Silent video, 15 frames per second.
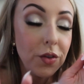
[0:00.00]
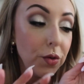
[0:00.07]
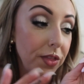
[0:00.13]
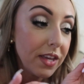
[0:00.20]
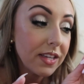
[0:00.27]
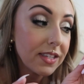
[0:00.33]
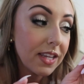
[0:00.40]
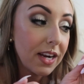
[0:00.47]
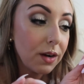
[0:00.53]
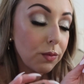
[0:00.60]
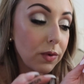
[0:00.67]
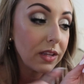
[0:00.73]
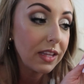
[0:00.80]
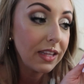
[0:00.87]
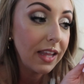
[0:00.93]
A few things that I
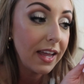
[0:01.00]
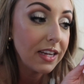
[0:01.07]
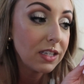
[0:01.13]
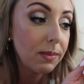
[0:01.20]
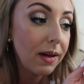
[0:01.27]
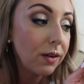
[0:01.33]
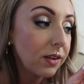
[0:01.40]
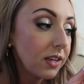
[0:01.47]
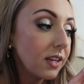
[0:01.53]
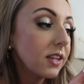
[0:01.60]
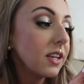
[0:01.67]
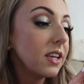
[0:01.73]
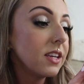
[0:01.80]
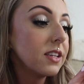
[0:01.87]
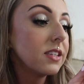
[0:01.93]
really liked about
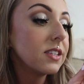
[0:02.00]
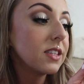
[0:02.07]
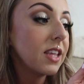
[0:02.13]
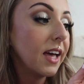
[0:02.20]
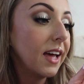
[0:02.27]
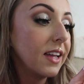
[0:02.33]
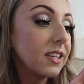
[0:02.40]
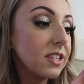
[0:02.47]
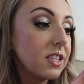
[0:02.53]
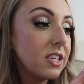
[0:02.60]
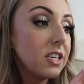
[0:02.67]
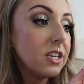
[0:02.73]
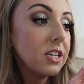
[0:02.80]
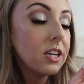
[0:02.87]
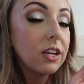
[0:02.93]
it is that
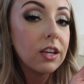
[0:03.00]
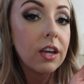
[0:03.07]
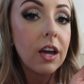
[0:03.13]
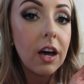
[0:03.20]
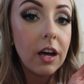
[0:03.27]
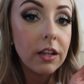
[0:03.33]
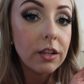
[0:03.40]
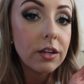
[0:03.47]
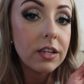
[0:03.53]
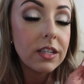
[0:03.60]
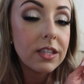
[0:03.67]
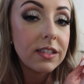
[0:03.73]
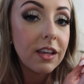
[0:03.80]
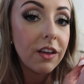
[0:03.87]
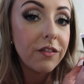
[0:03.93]
the color
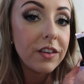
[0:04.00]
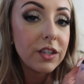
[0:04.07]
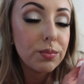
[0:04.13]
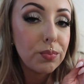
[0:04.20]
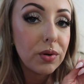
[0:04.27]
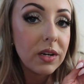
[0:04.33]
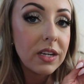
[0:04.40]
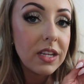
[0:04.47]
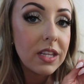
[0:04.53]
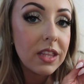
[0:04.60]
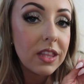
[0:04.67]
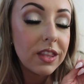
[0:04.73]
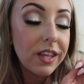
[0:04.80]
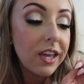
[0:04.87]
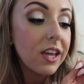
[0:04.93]
itself is pretty
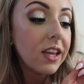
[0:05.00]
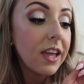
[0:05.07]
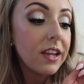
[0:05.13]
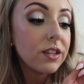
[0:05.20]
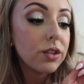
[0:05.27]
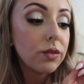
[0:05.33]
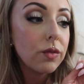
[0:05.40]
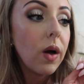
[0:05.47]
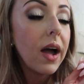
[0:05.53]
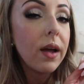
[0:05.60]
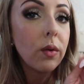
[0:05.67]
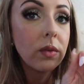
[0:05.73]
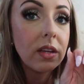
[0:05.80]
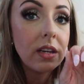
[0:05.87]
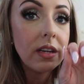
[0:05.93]
thick, and so I
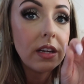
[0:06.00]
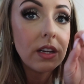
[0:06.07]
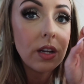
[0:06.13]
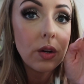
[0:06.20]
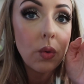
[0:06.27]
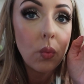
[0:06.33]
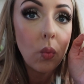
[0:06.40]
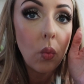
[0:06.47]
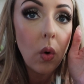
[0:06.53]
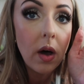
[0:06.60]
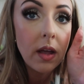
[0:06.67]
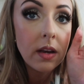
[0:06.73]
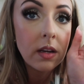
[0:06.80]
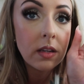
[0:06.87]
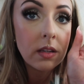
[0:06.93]
only needed
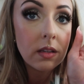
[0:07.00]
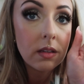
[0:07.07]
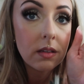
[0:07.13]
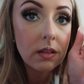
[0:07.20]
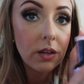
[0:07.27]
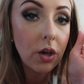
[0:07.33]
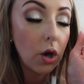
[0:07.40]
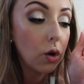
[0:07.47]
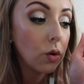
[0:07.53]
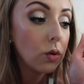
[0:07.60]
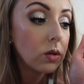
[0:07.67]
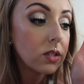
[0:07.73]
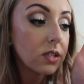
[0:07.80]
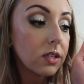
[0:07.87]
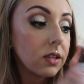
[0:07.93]
one
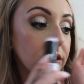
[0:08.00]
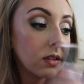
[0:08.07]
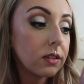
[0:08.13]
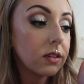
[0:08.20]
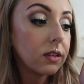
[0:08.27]
coat